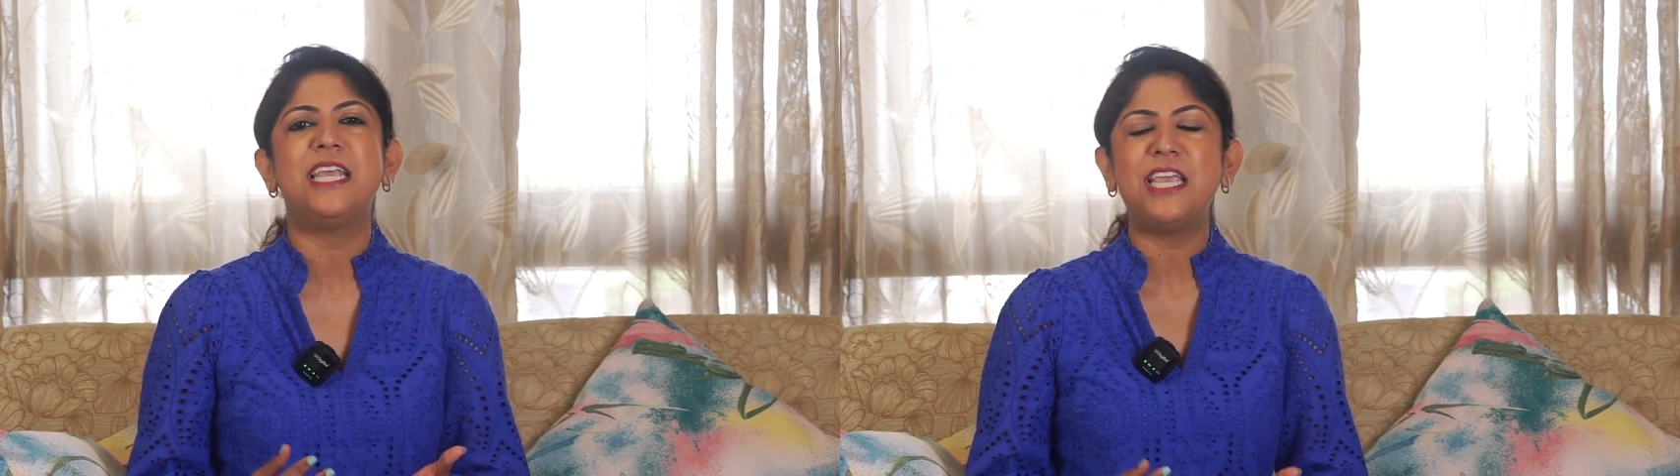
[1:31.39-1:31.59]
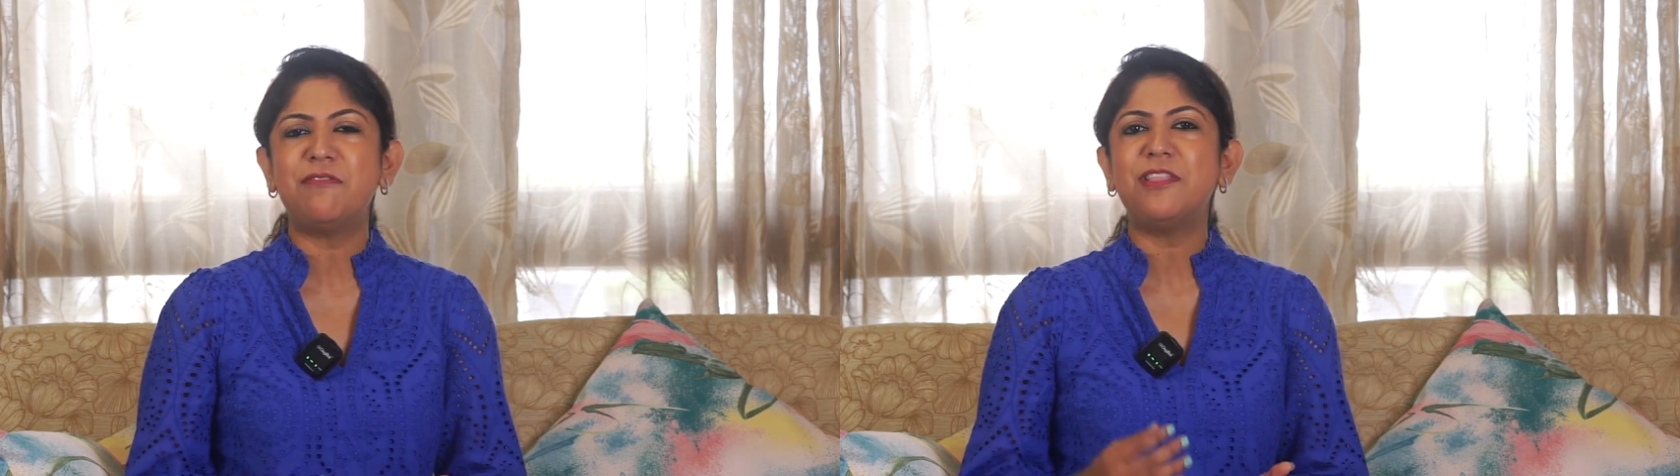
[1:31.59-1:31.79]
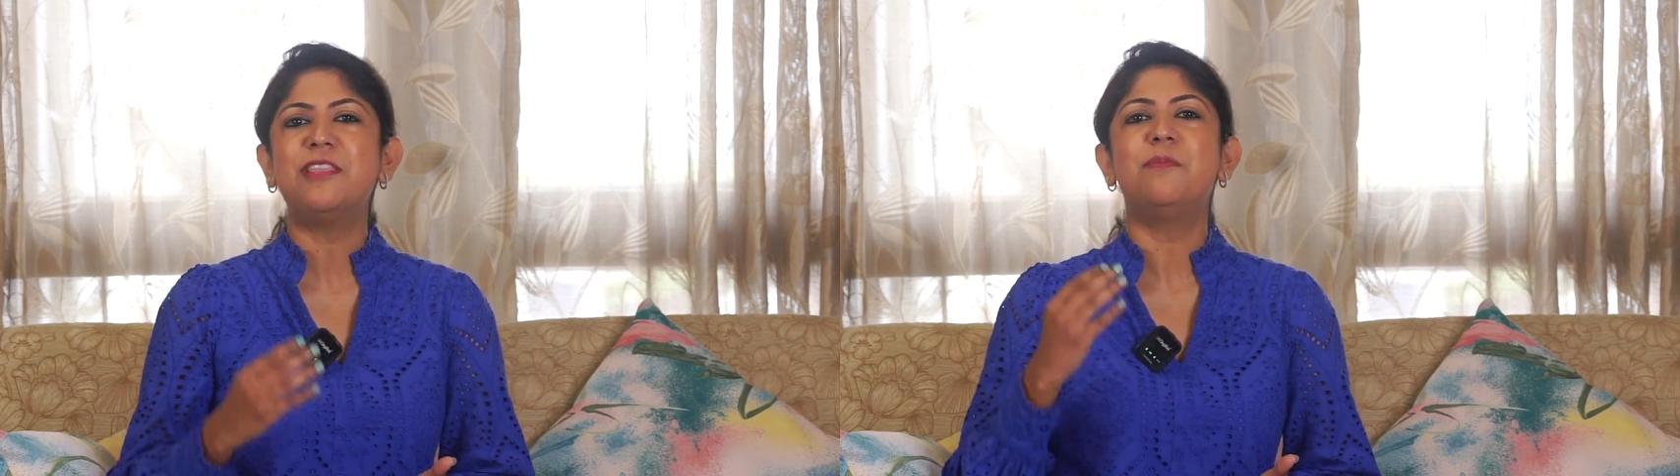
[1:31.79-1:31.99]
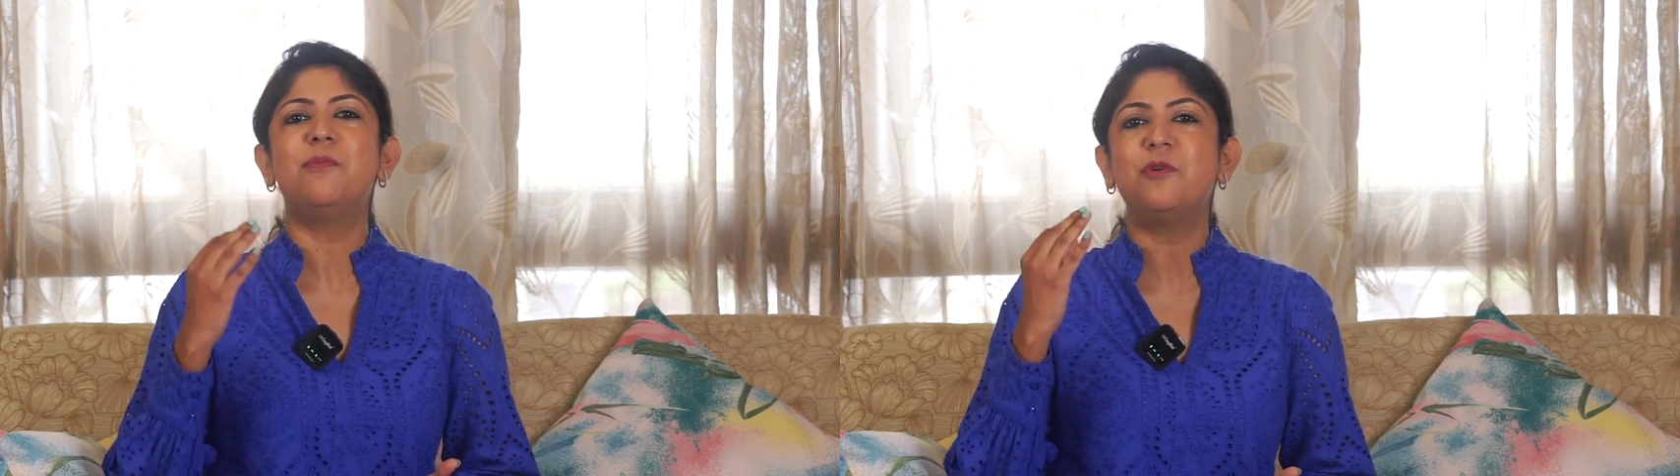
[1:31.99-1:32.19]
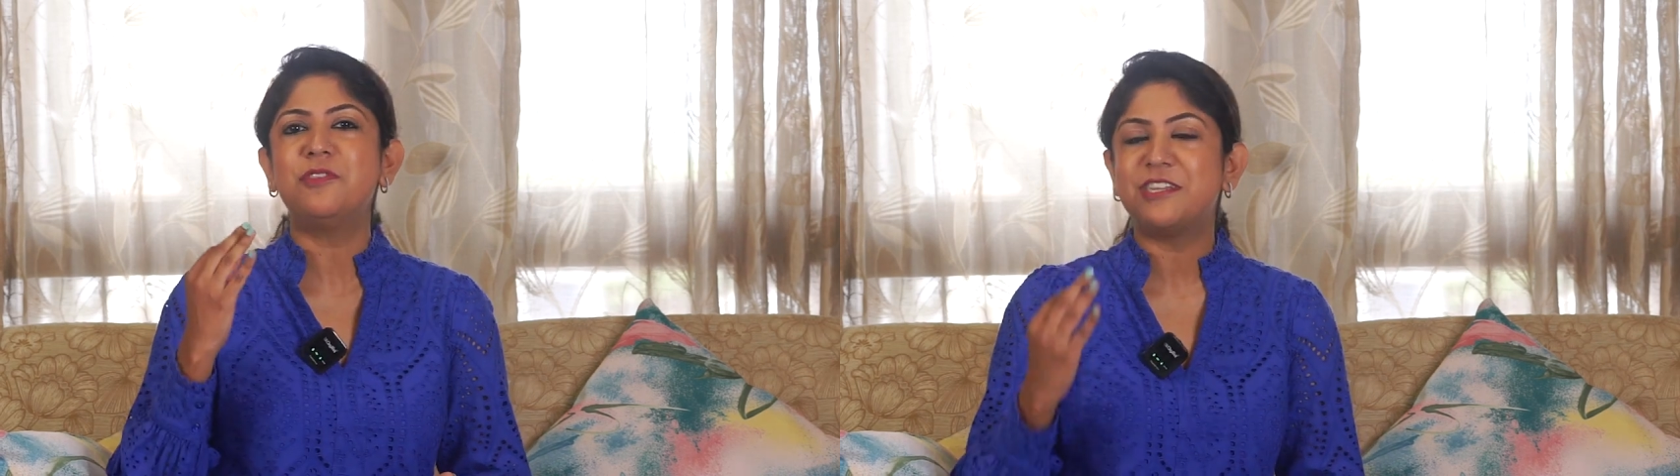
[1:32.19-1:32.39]
even the
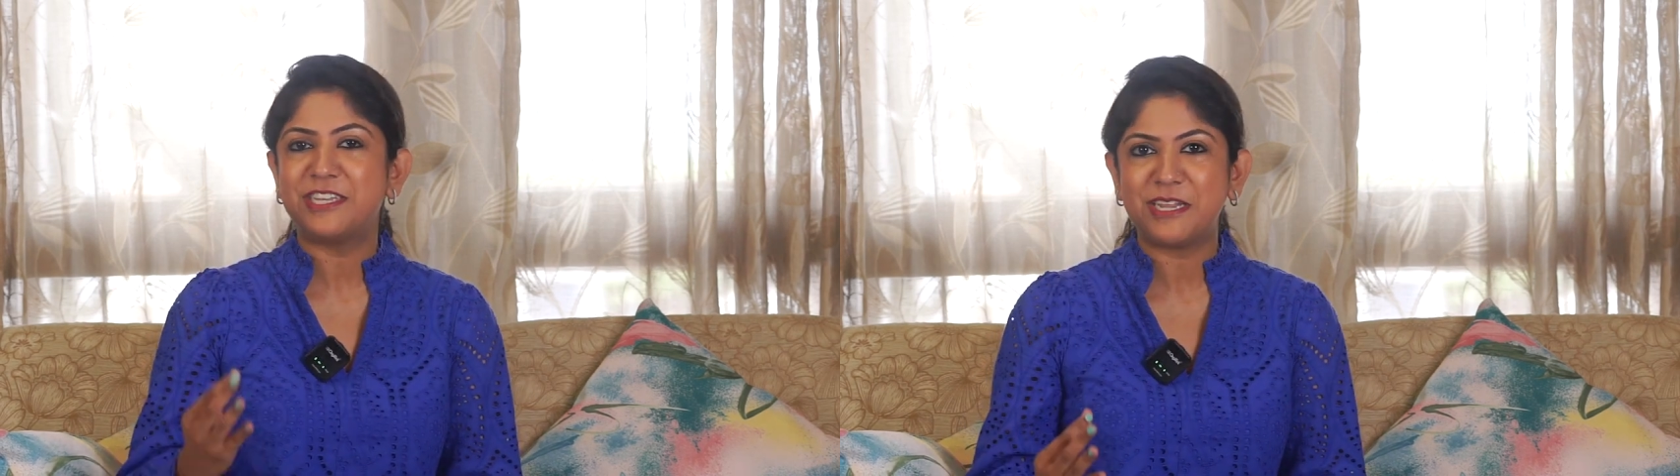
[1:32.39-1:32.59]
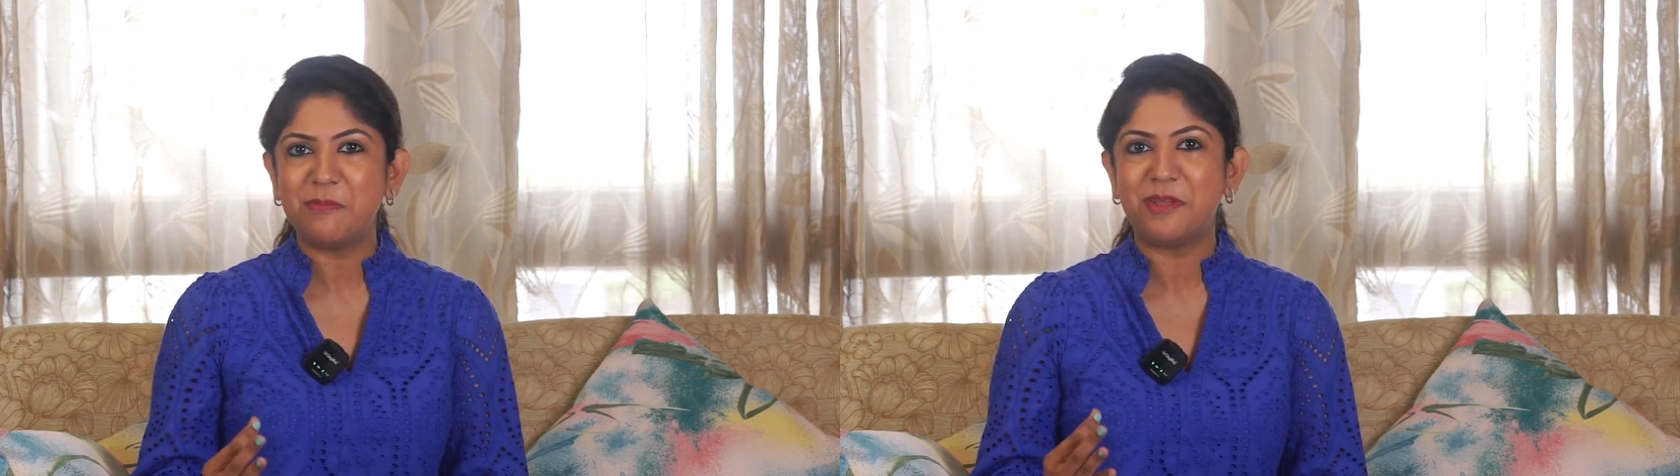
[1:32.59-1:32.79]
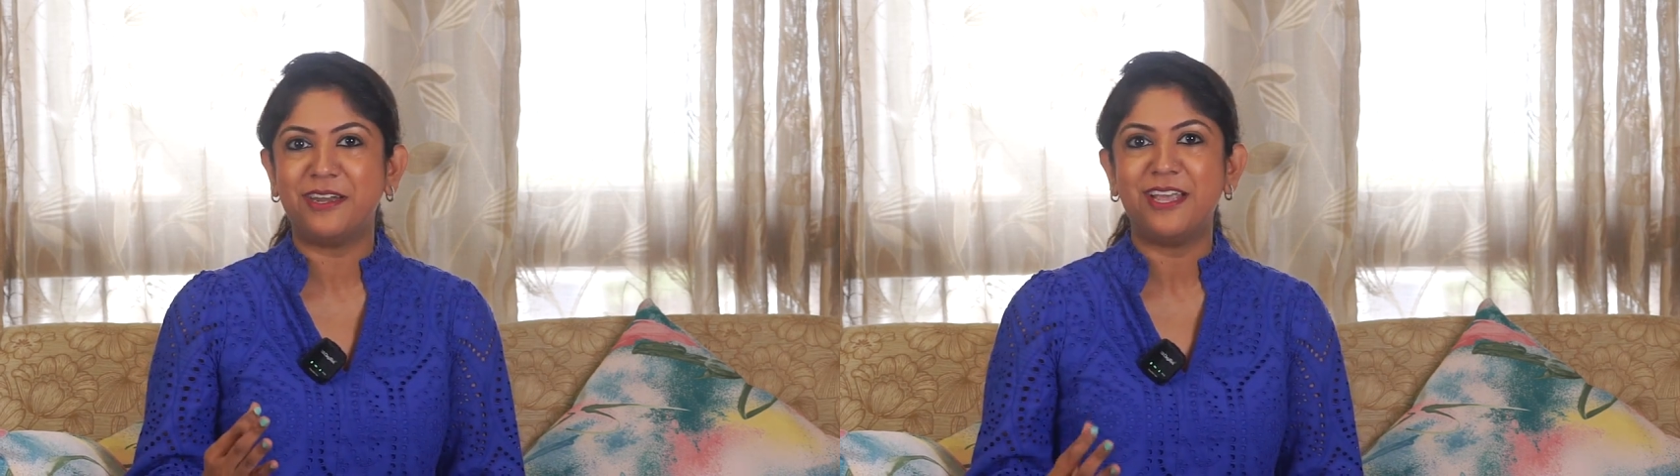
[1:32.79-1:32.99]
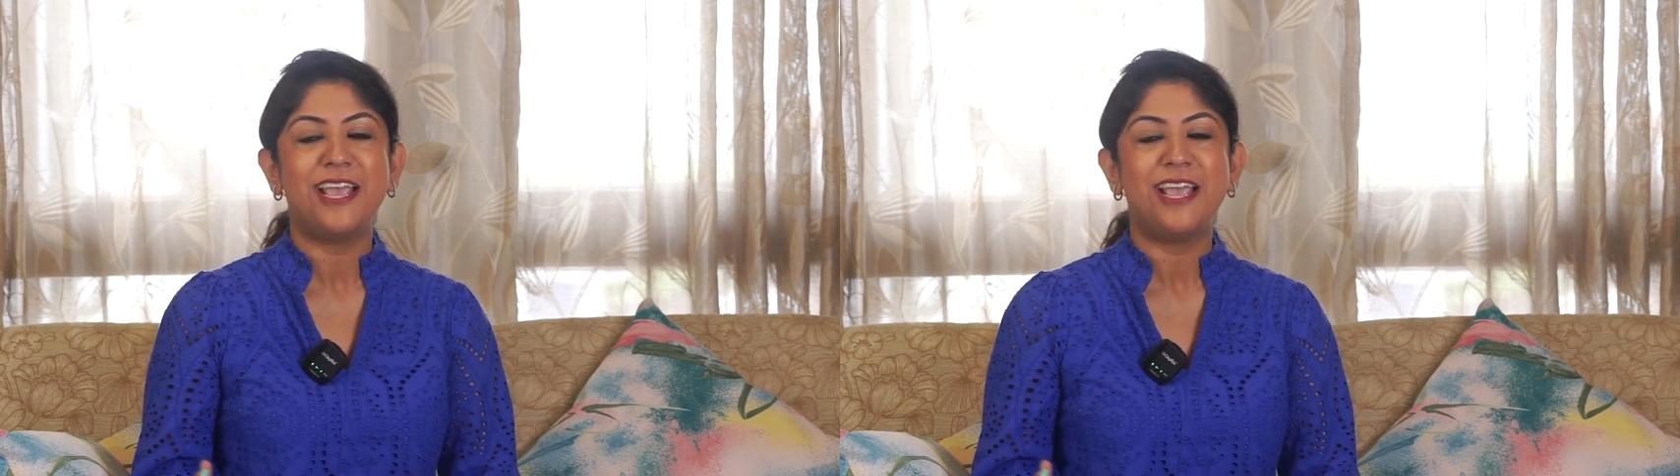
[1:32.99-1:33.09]
most timid